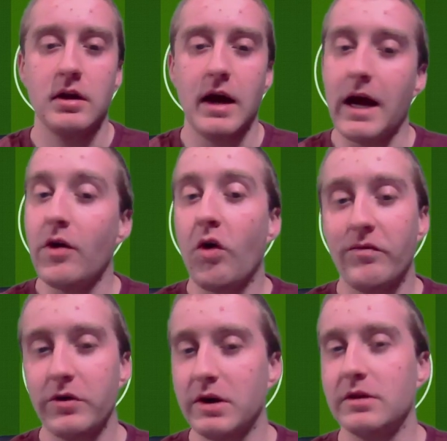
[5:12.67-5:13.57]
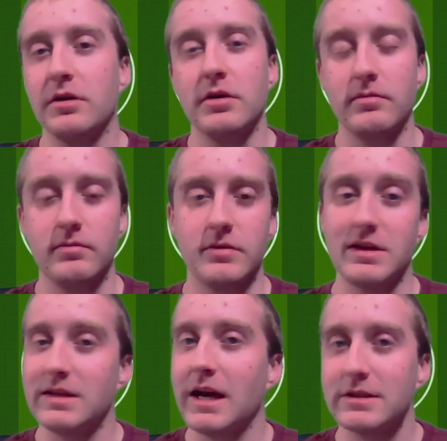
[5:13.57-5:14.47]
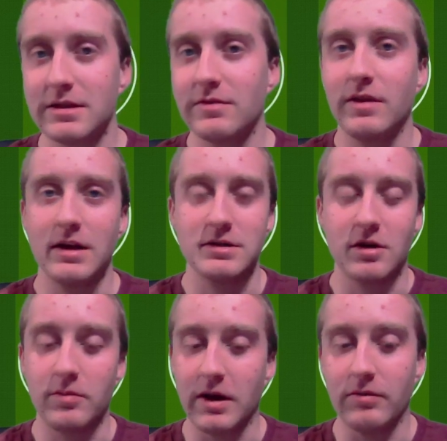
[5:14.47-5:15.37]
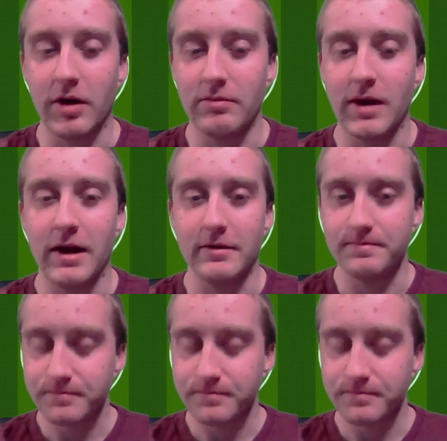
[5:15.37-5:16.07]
and hopefully the the tests and things that are being run by